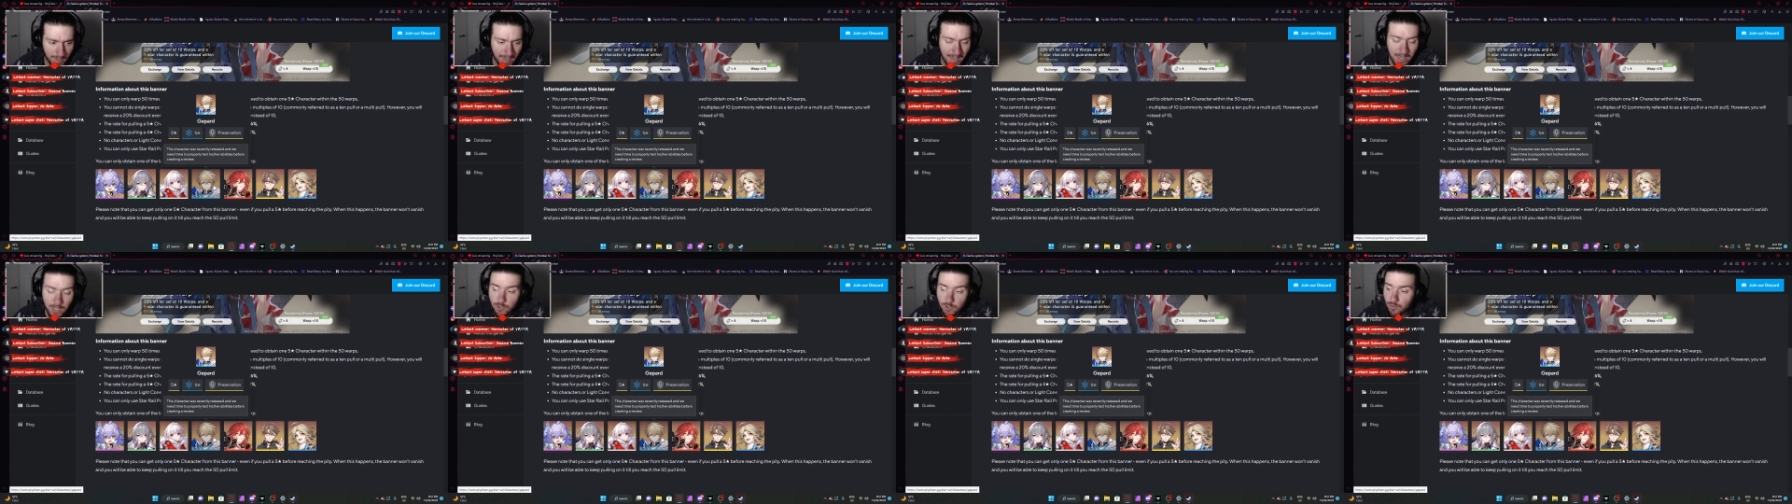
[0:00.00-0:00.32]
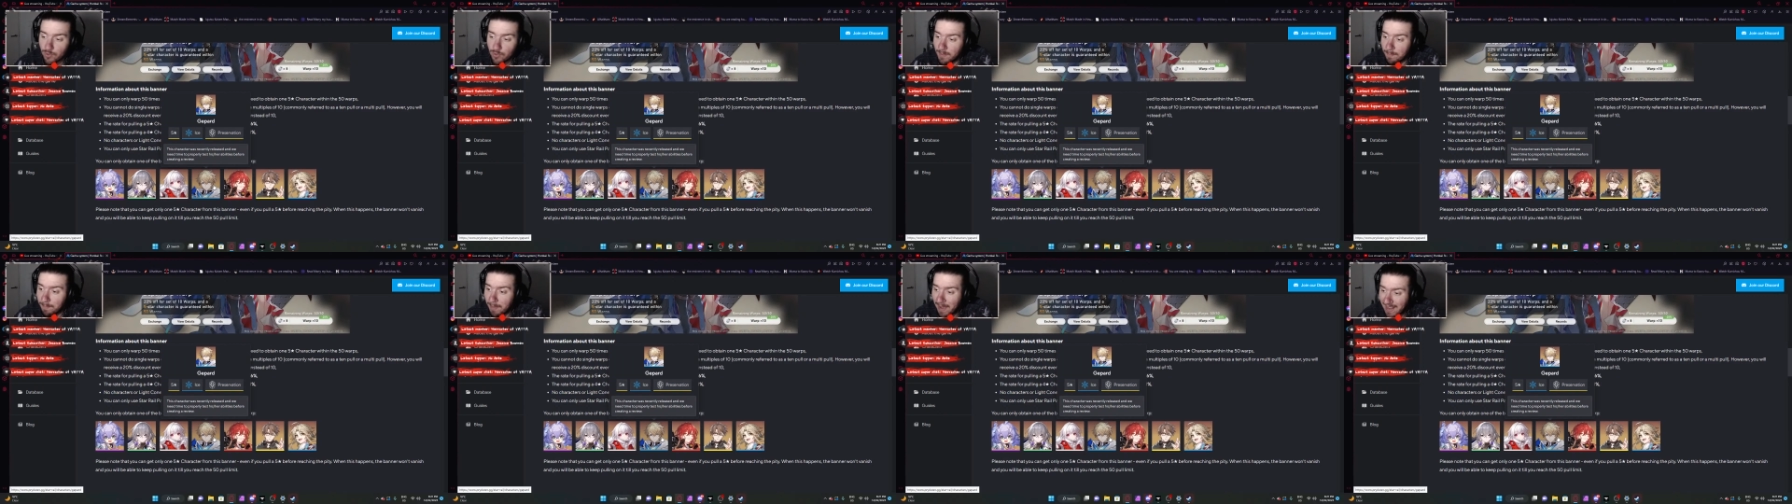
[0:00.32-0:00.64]

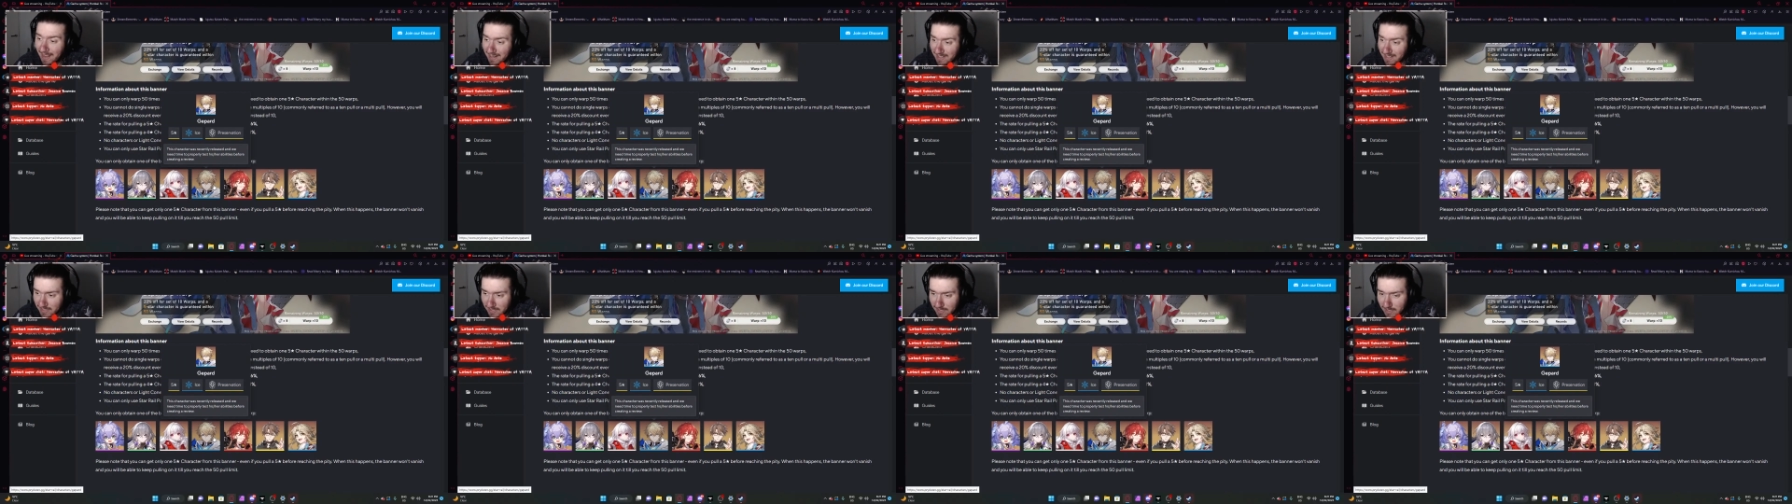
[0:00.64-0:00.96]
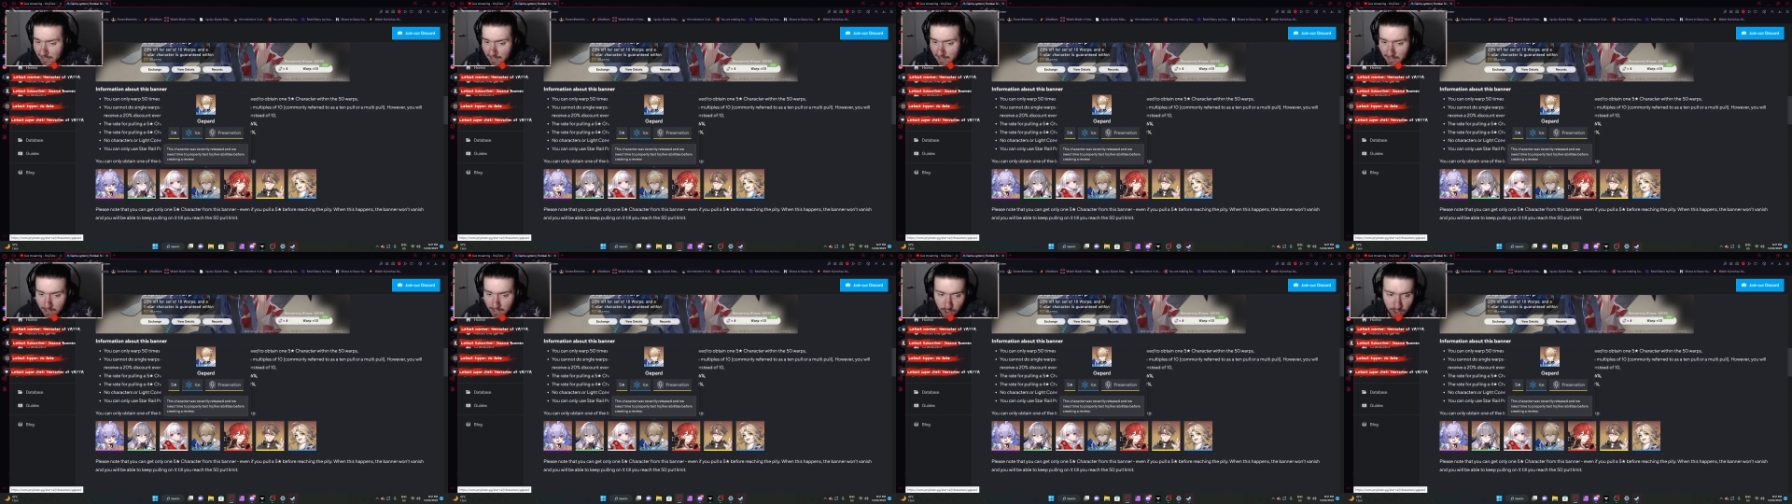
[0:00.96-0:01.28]
extra banners
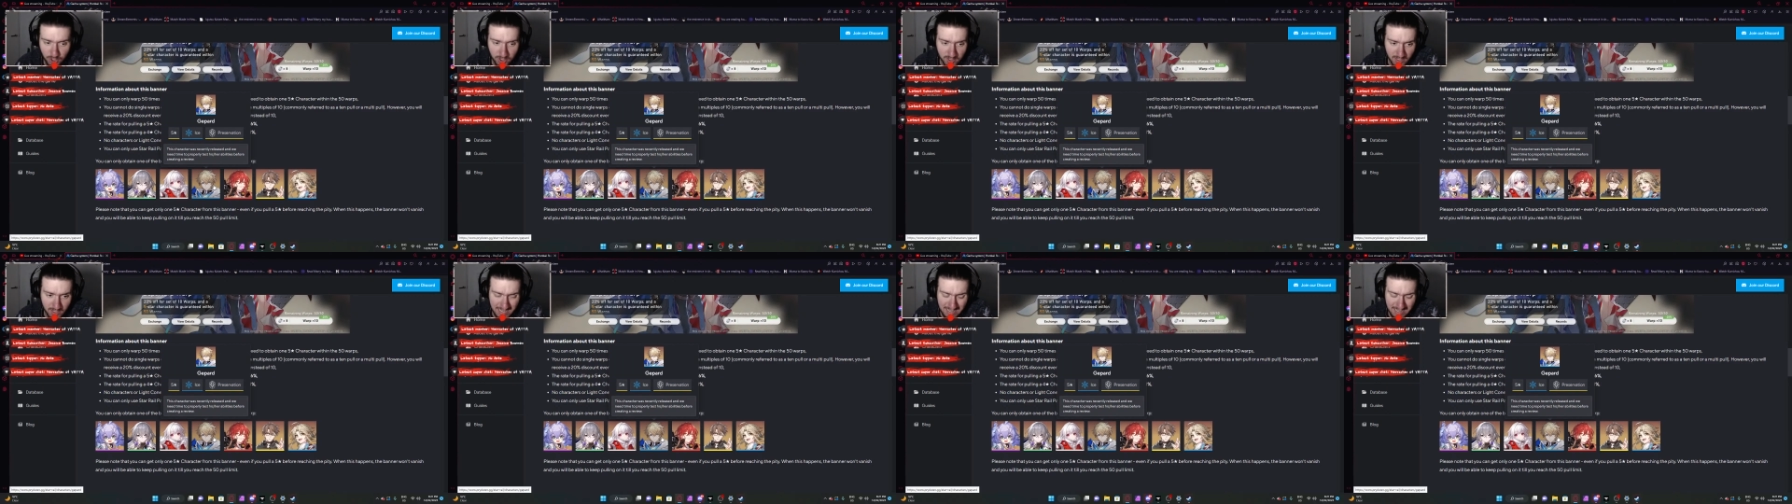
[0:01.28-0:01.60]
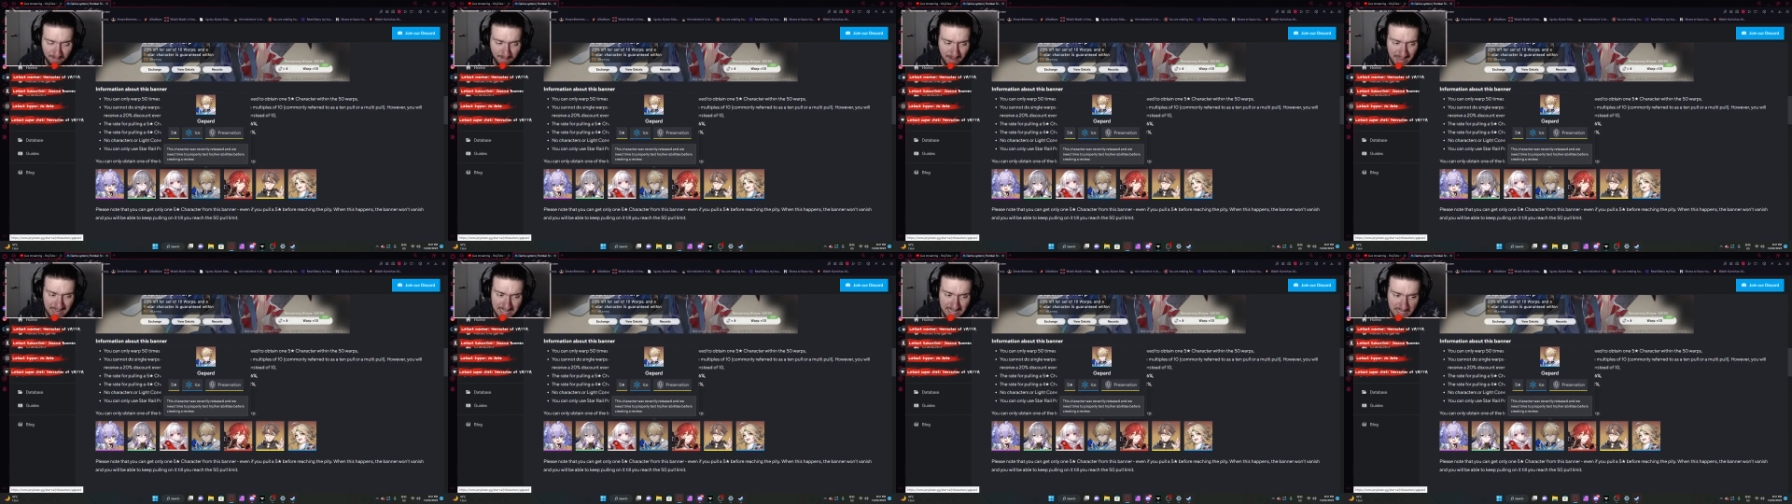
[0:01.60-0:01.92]
and additions
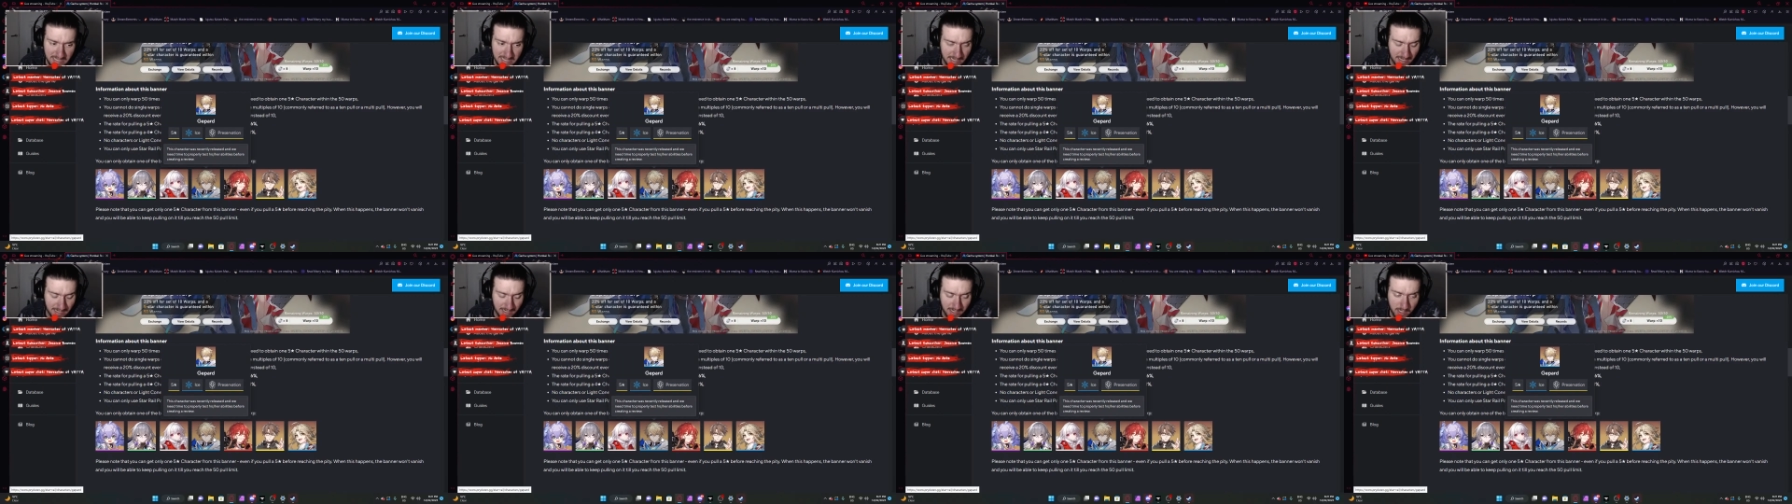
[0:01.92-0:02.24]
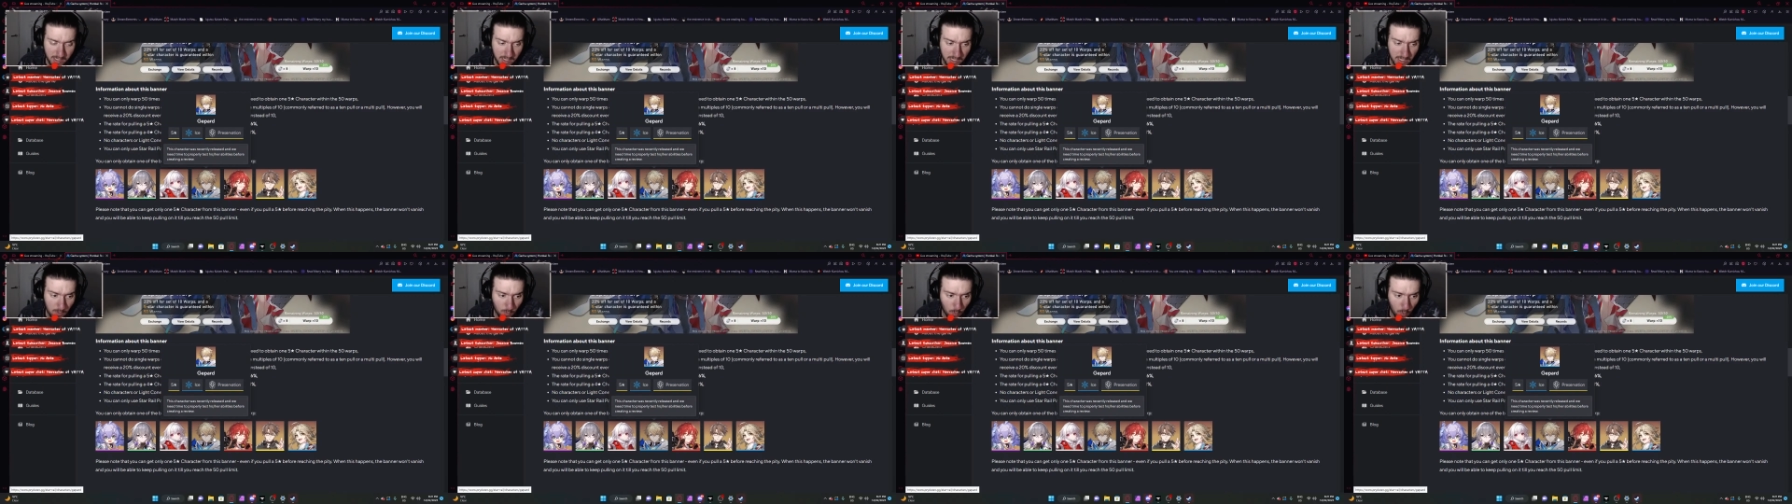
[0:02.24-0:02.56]
like Venti and
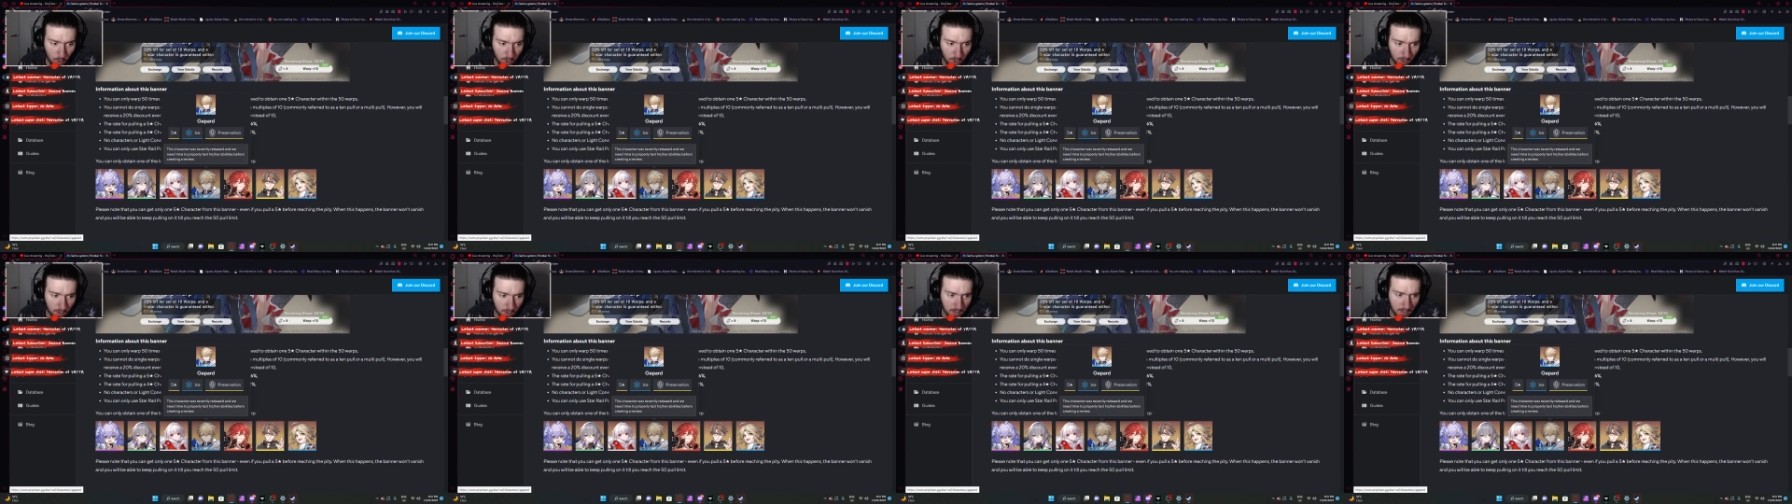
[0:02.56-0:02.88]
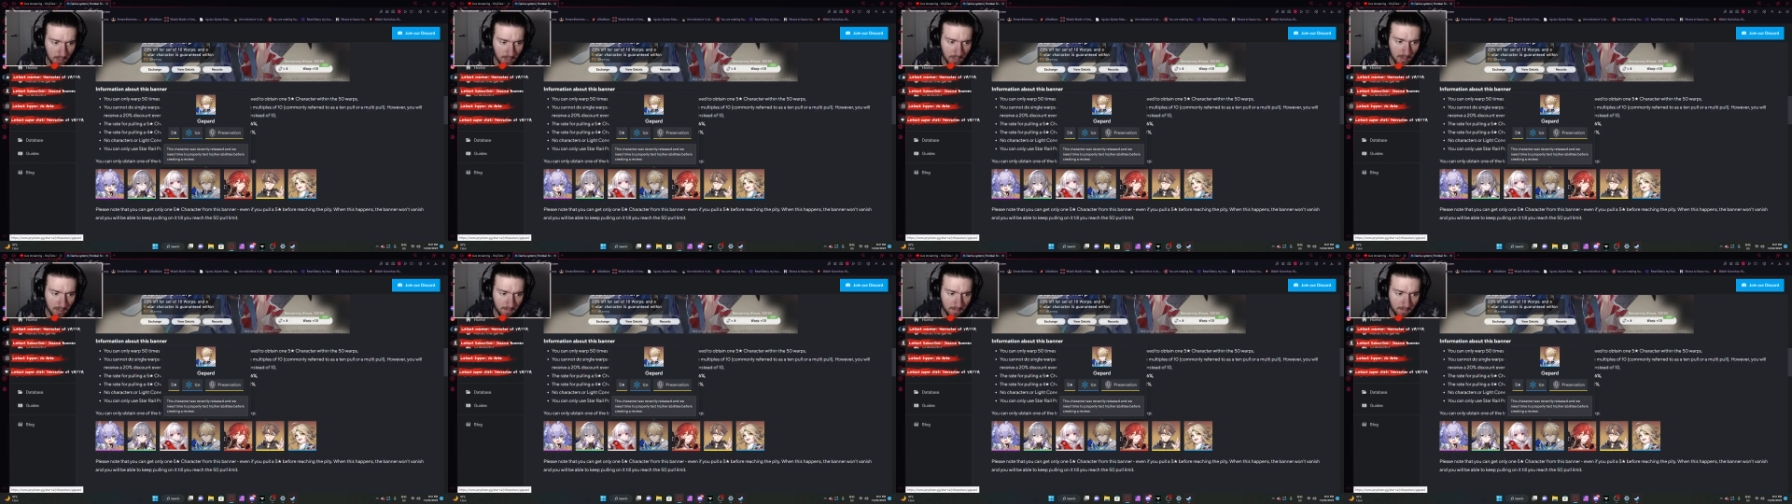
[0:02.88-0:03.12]
Klee were